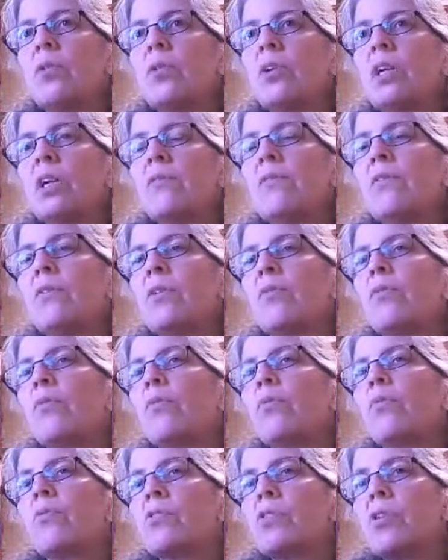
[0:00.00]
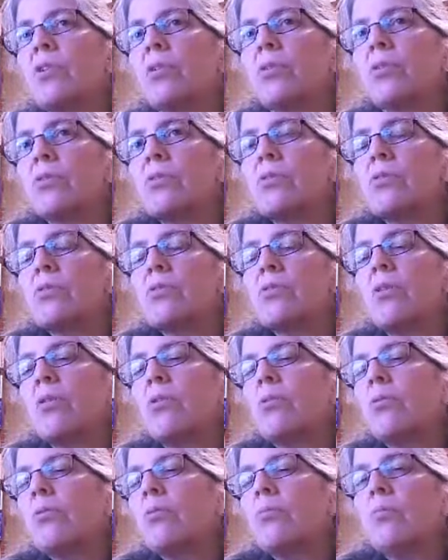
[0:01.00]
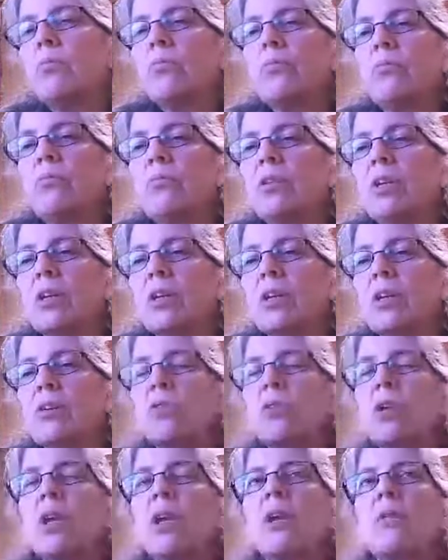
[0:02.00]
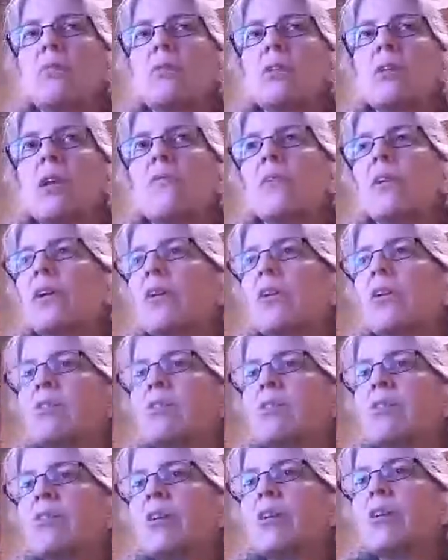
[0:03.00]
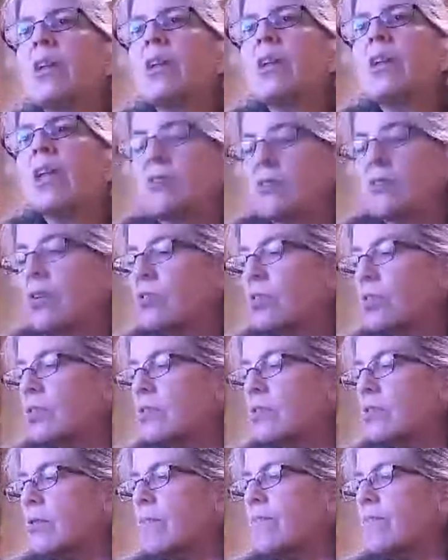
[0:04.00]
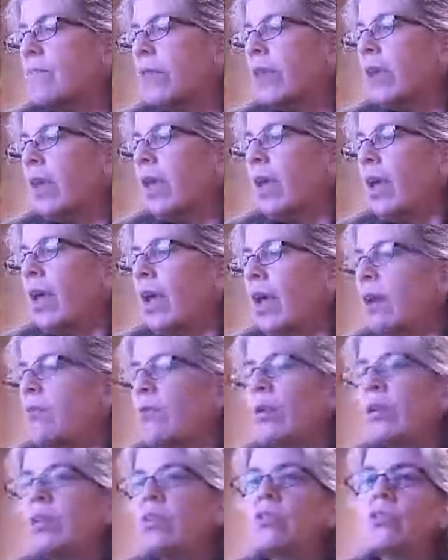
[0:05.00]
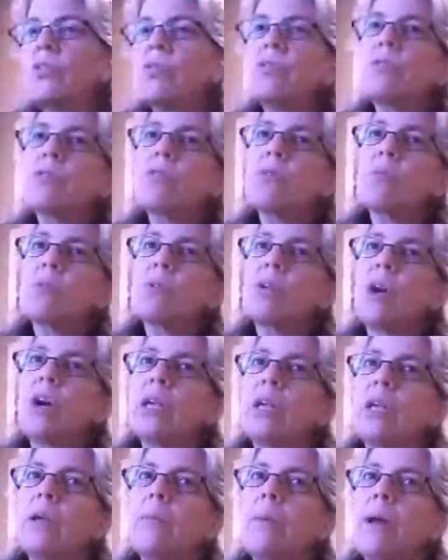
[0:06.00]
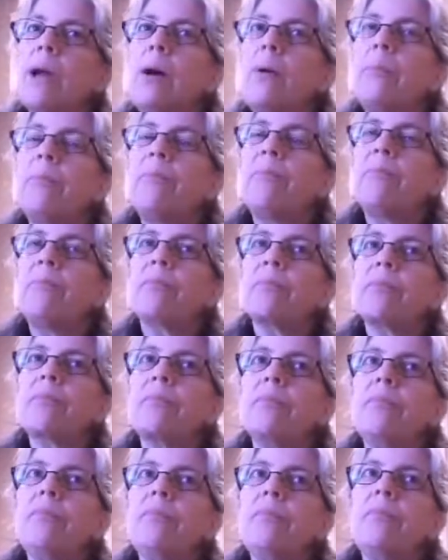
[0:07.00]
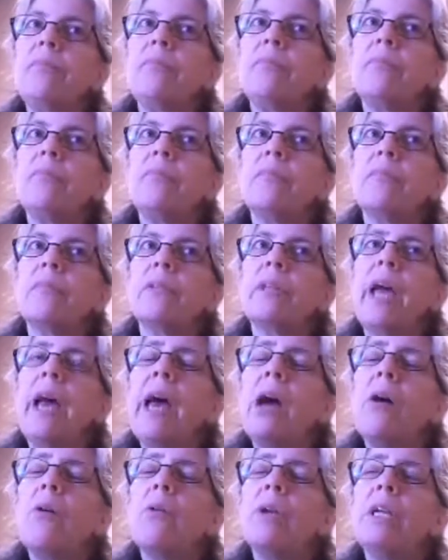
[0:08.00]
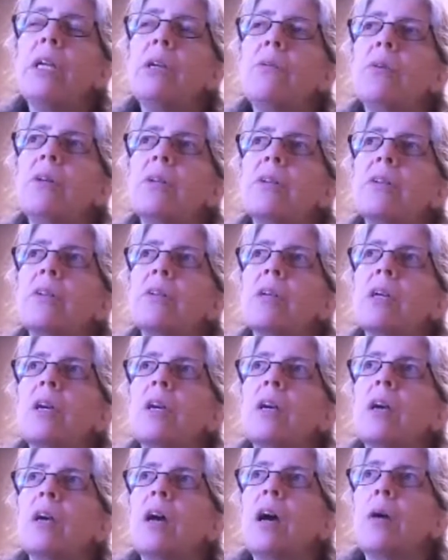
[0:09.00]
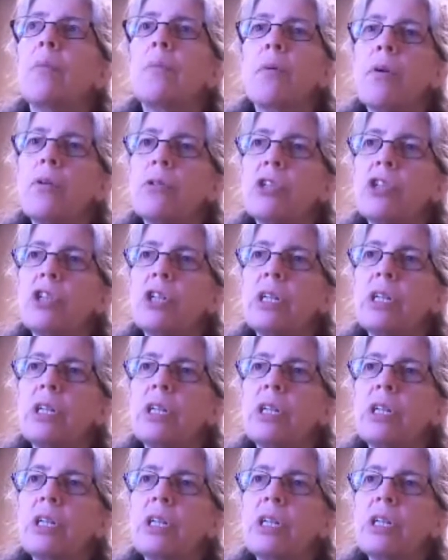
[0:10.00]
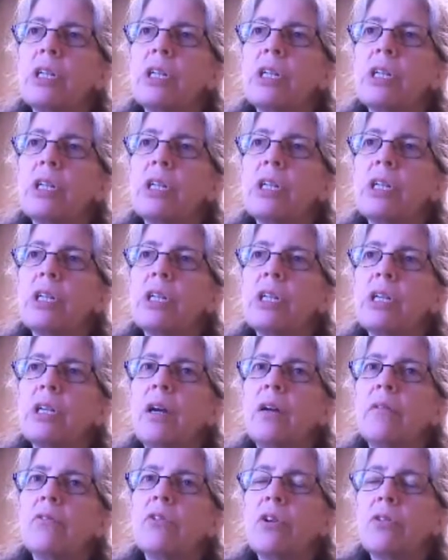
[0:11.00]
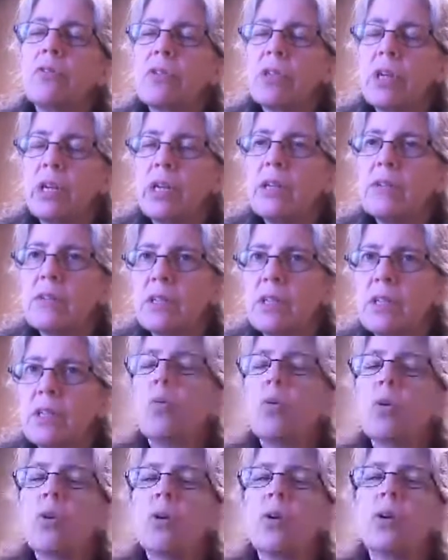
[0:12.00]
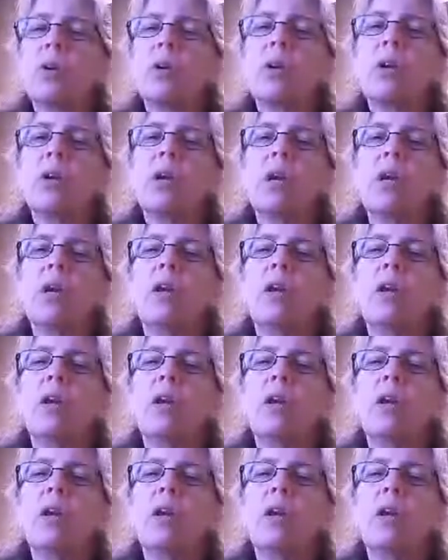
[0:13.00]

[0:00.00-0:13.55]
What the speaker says: will give you different results. So yesterday I was having a class on existentialism, and one of the students was talking about how he was approaching Dostoevsky's work